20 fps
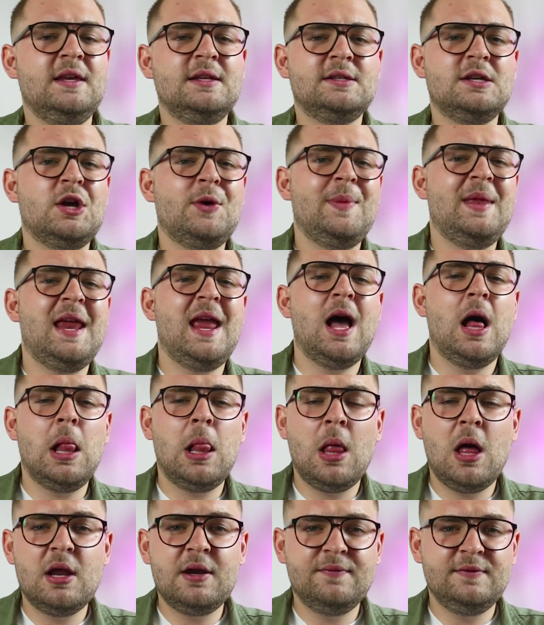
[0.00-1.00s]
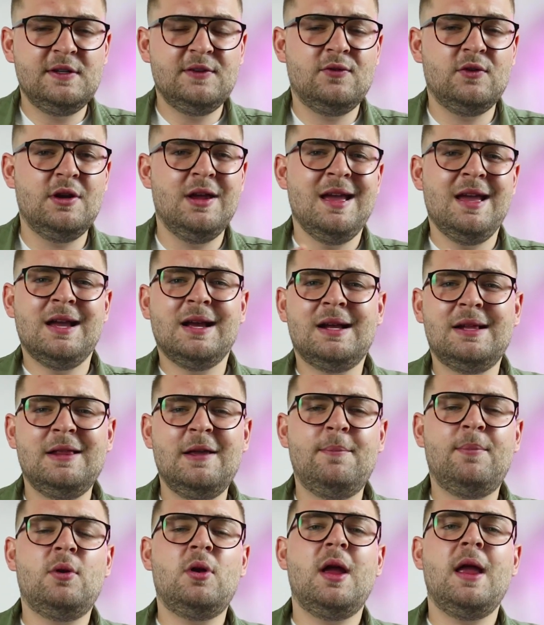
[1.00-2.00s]
These come in a lot of different
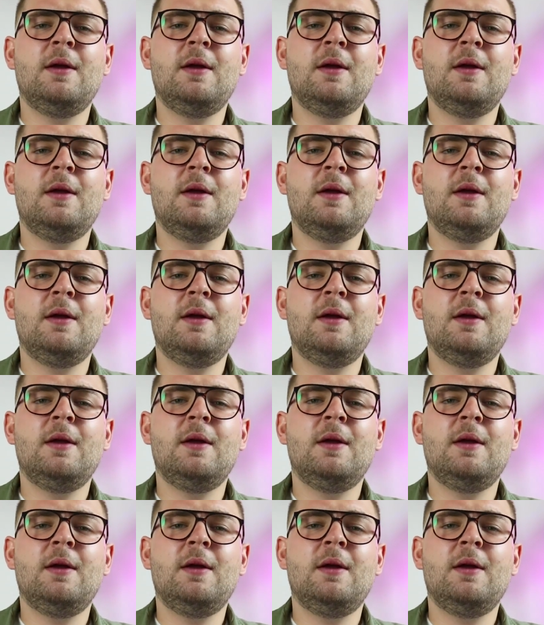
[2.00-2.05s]
clipper